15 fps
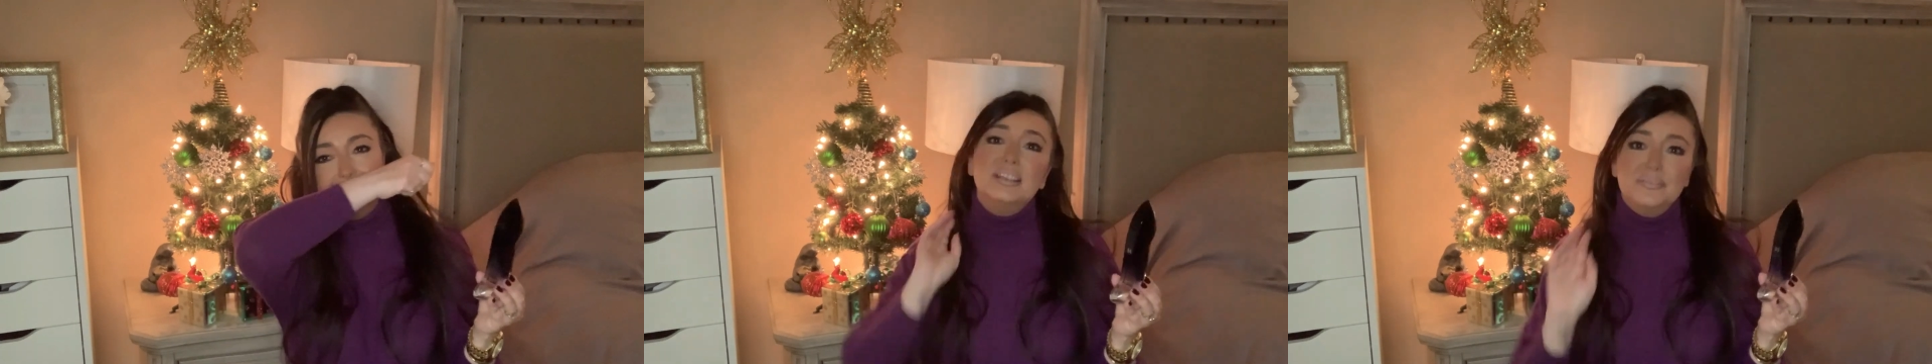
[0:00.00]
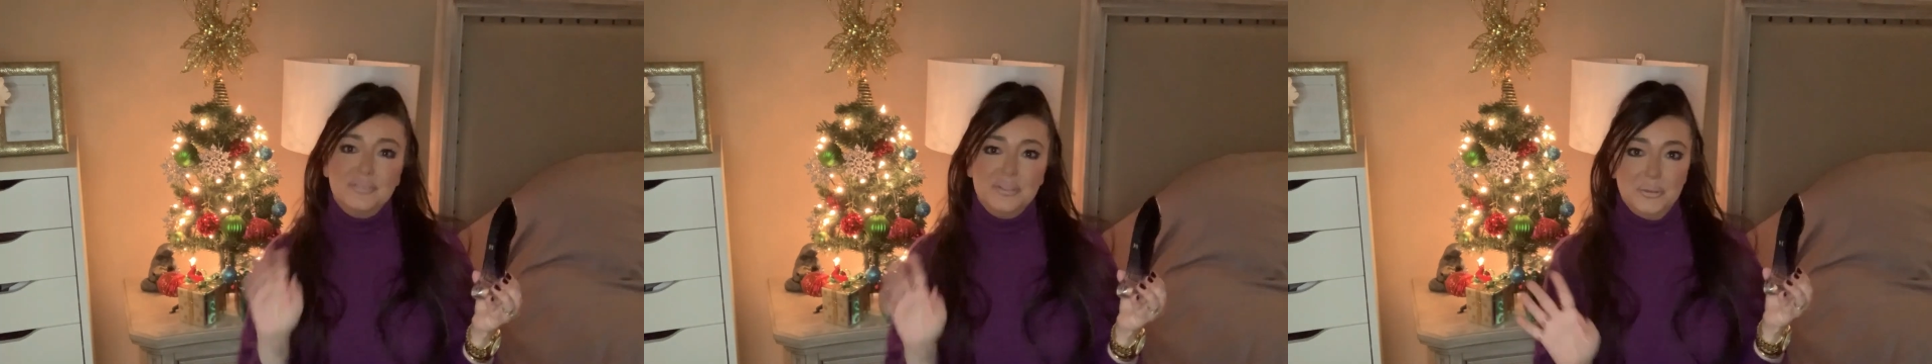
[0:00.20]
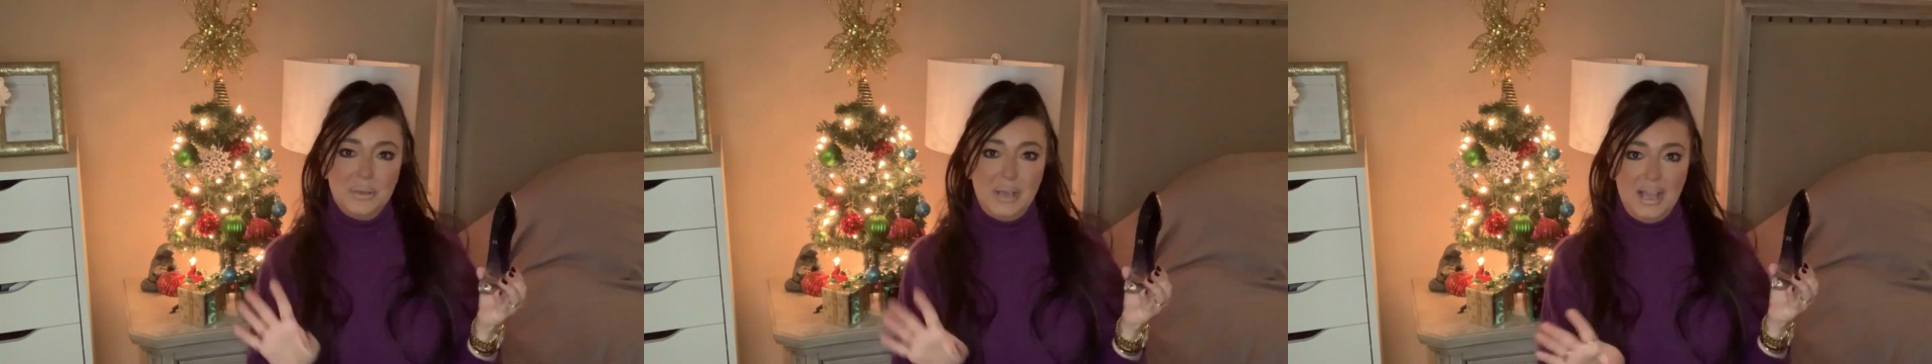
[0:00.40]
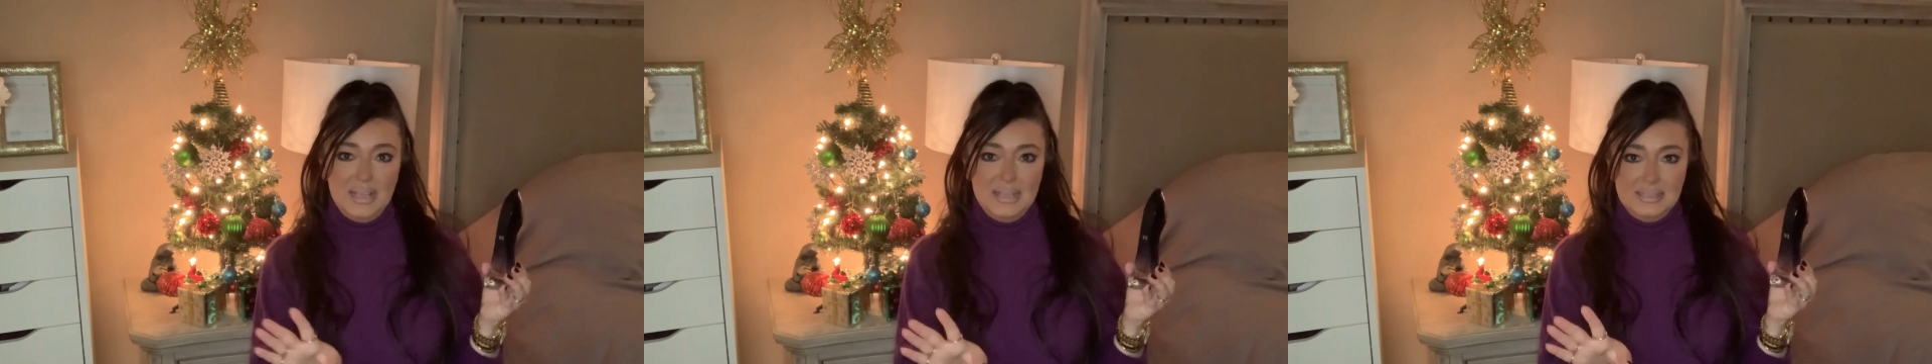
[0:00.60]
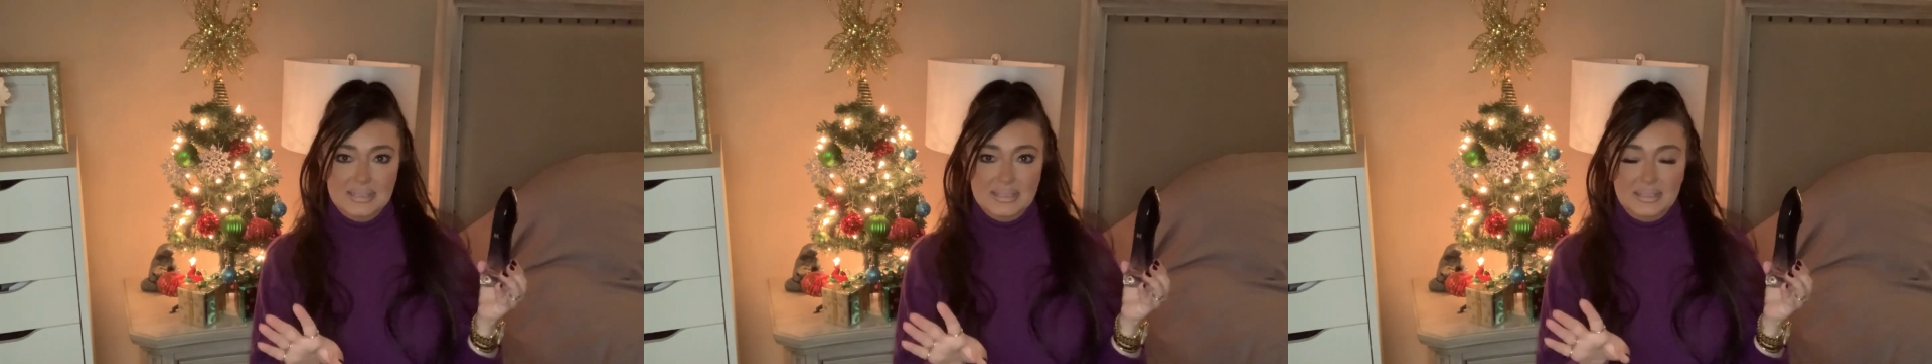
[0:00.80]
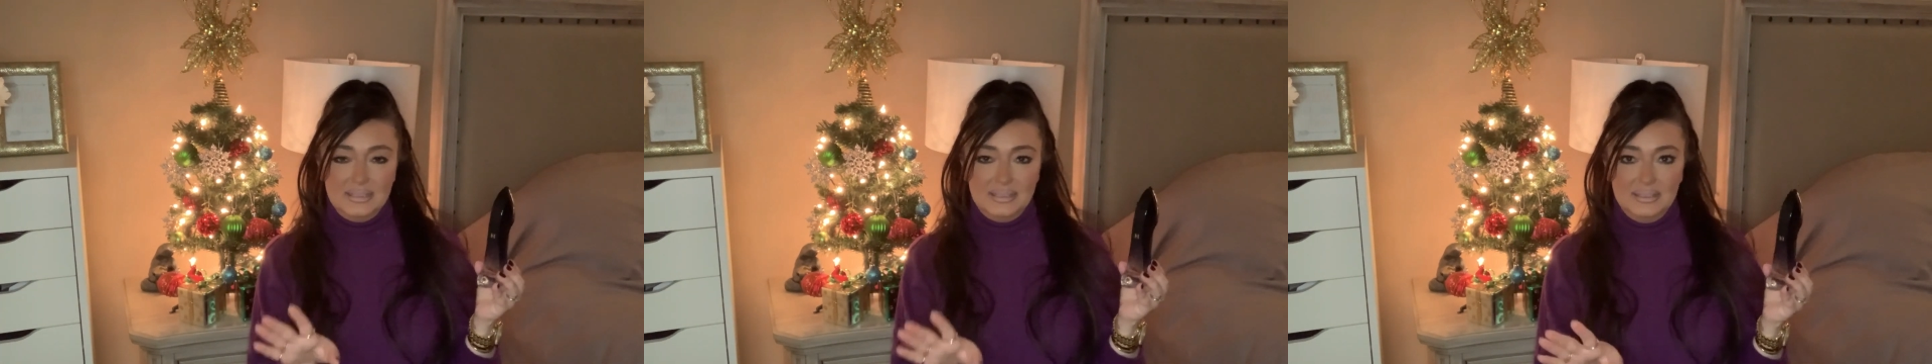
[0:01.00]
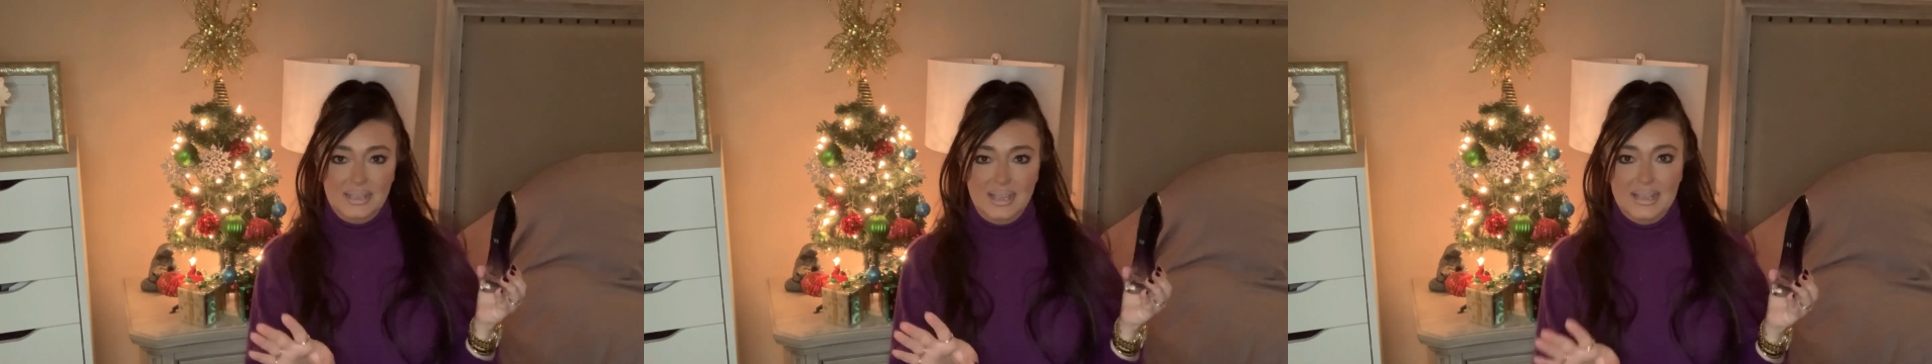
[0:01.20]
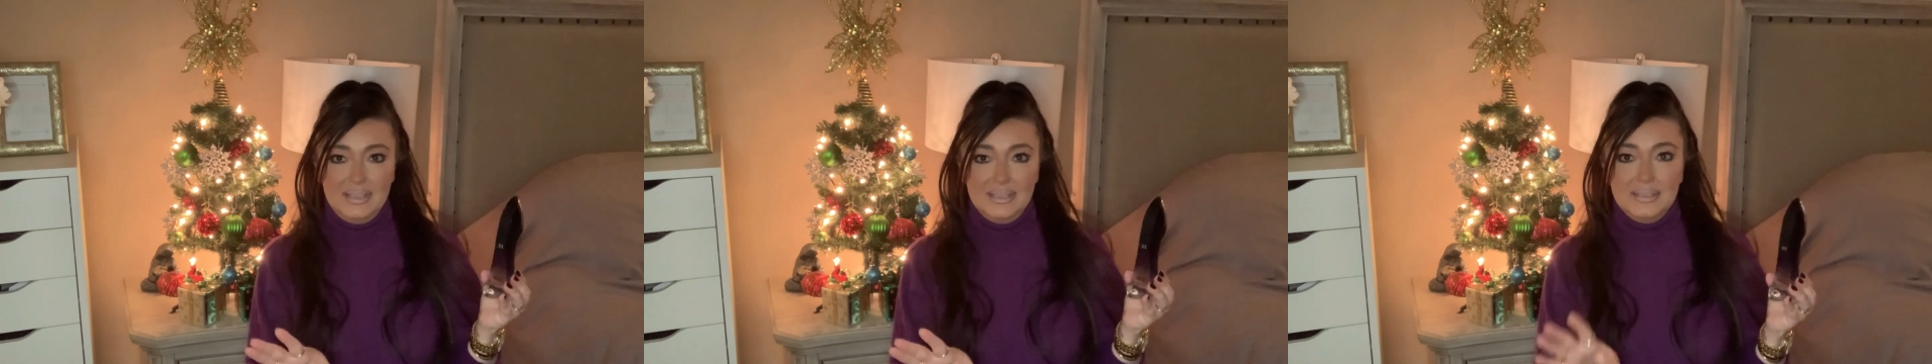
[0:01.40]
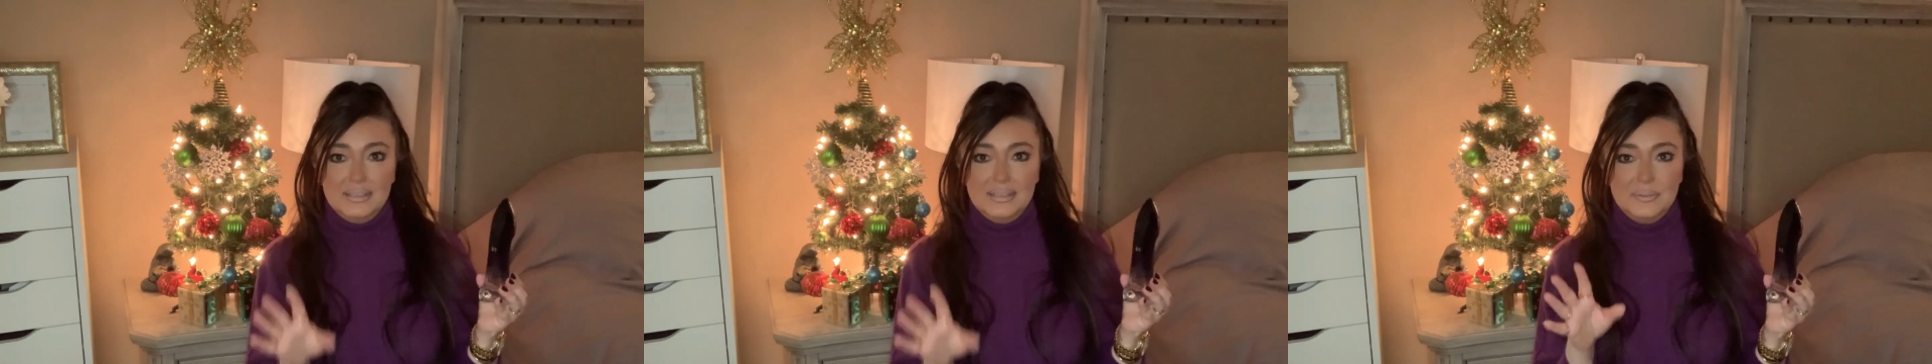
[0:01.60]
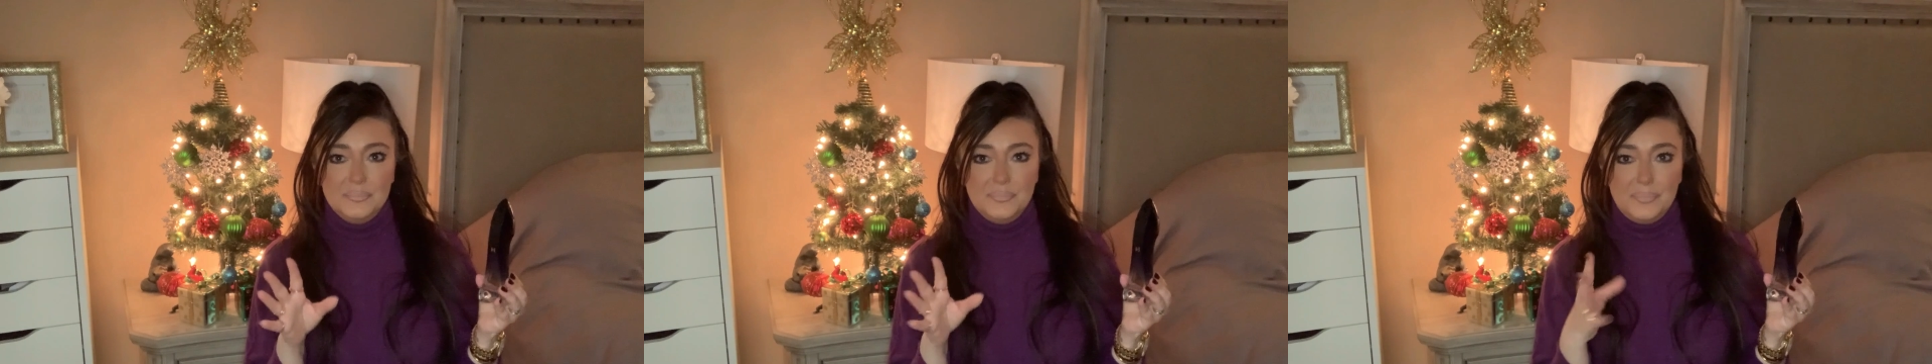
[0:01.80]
If you guys like